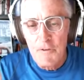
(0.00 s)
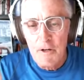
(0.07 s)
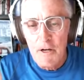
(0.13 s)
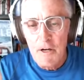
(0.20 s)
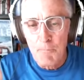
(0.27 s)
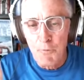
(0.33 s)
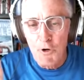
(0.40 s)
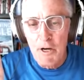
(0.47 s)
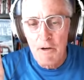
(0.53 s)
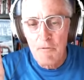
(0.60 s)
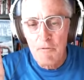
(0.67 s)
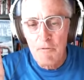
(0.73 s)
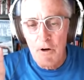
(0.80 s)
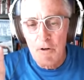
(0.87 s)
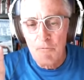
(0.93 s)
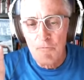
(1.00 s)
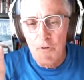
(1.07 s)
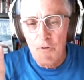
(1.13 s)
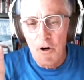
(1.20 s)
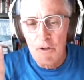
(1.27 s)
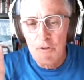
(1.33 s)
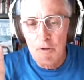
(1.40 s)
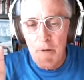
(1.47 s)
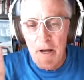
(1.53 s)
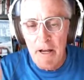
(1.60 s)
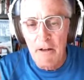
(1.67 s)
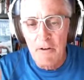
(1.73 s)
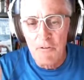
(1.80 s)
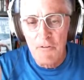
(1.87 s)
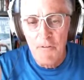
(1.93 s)
a break on, on
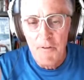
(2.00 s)
demand.